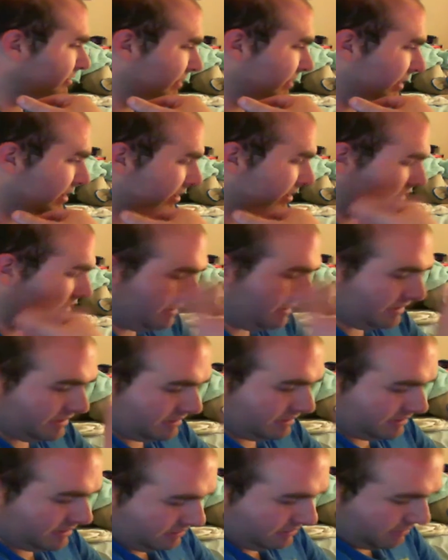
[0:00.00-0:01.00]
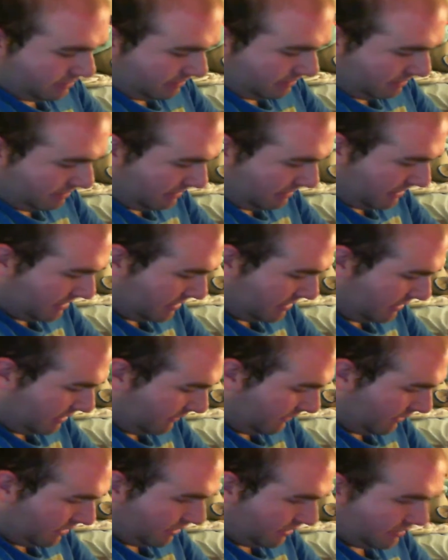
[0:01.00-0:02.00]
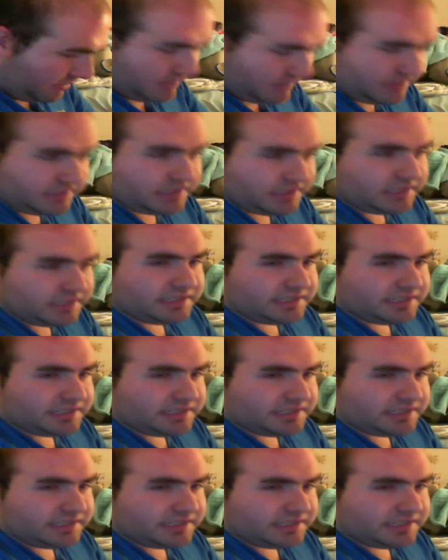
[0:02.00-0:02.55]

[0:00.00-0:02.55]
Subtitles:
But, he's just still a little bit pissed off regardless.